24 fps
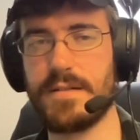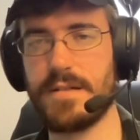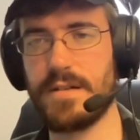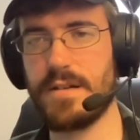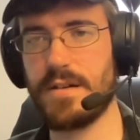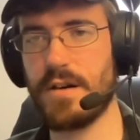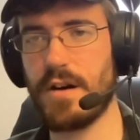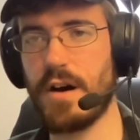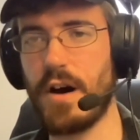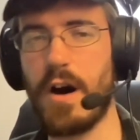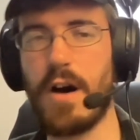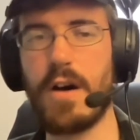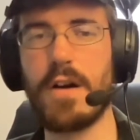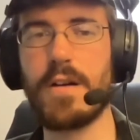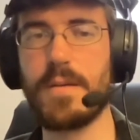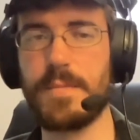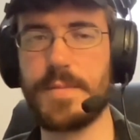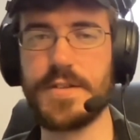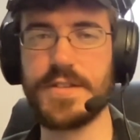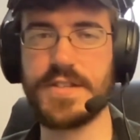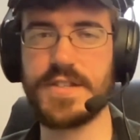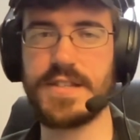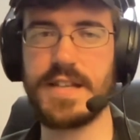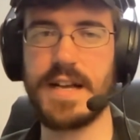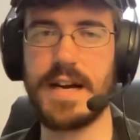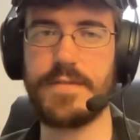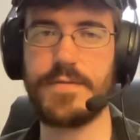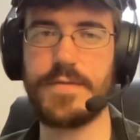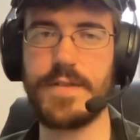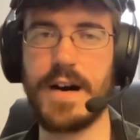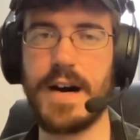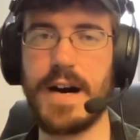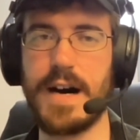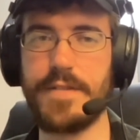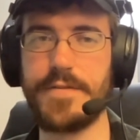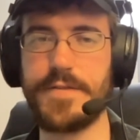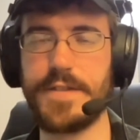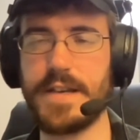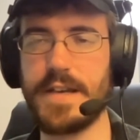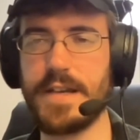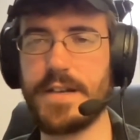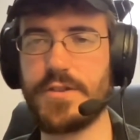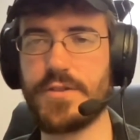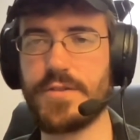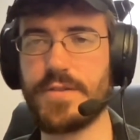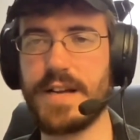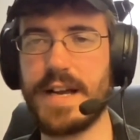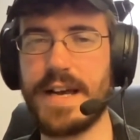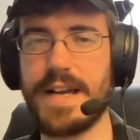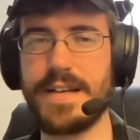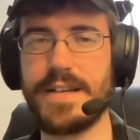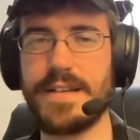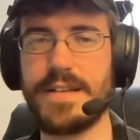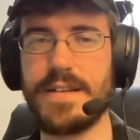horrible stuff off the internet,